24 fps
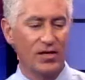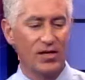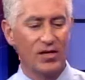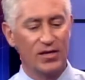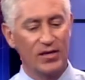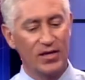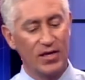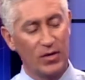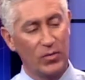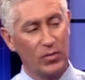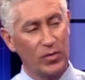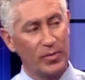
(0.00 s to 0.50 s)

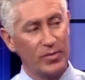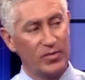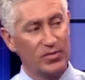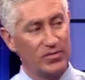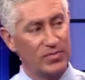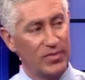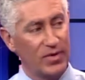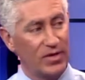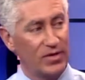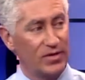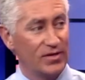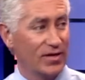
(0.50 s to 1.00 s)
that a woman's
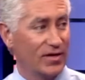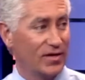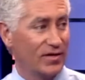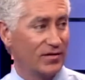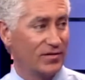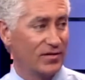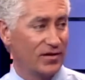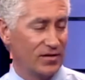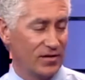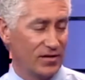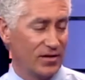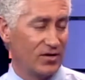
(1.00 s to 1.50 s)
been
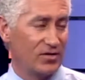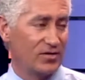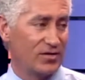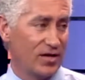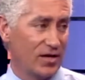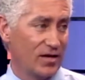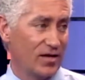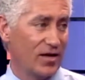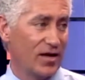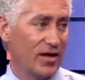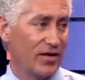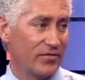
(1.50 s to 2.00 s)
done, they're
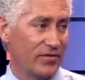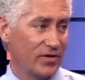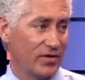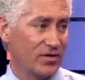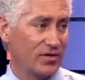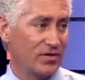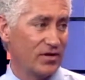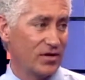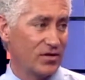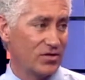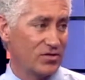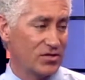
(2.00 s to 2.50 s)
done
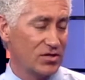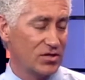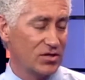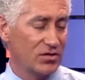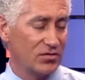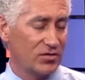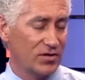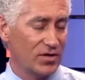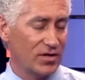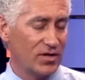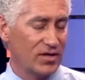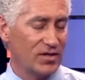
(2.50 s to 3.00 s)
having their
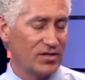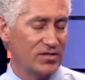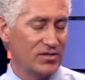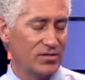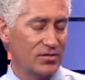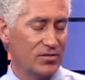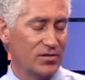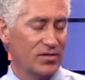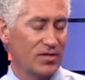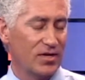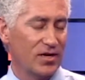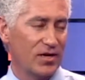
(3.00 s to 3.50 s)
children, and so
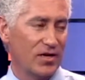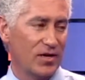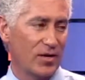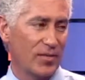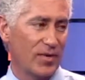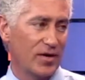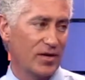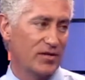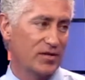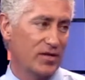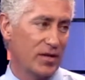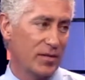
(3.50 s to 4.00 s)
we're talking
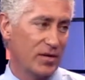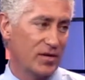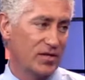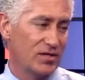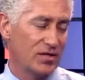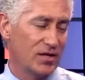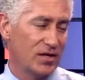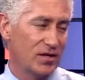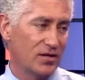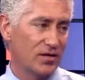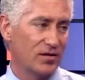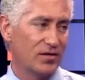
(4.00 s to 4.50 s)
about tummy
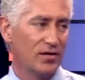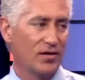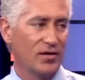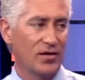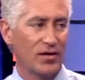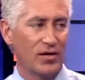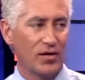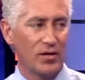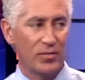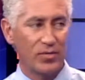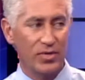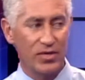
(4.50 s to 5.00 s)
tuck,
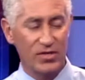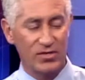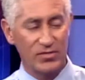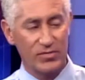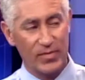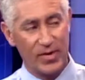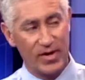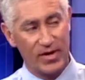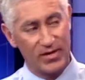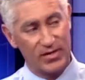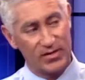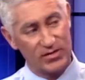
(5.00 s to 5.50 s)
plus
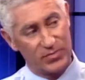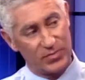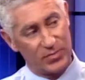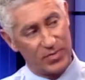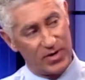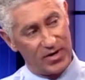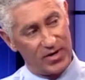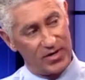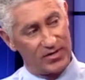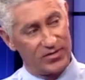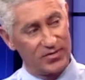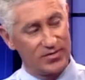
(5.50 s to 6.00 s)
minus
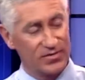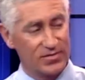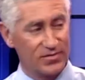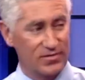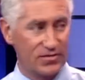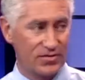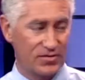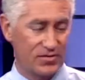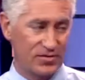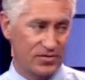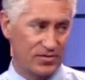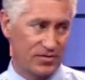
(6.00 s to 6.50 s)
breast
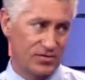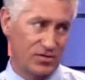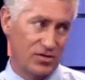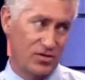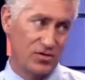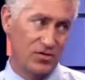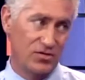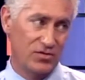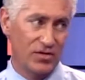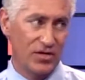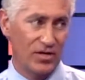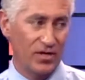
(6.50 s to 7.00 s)

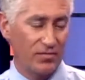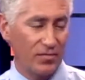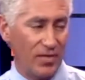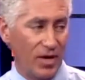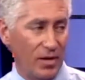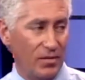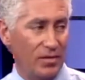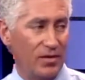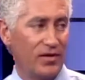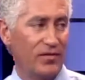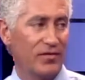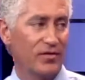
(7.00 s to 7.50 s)
surgery,
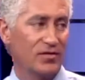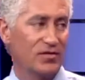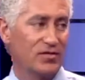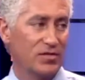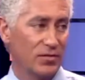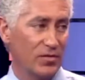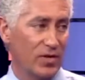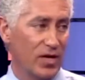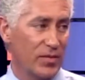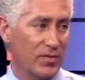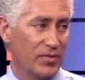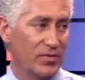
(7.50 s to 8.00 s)
maybe even
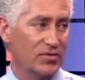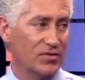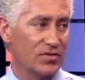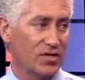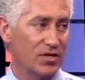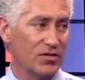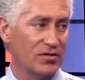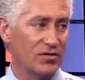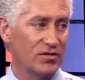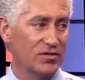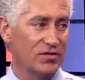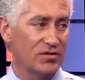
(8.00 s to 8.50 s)
some
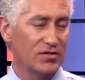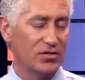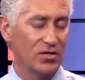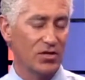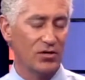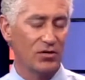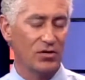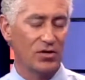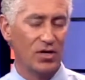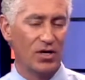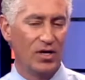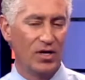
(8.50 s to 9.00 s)
liposuction. So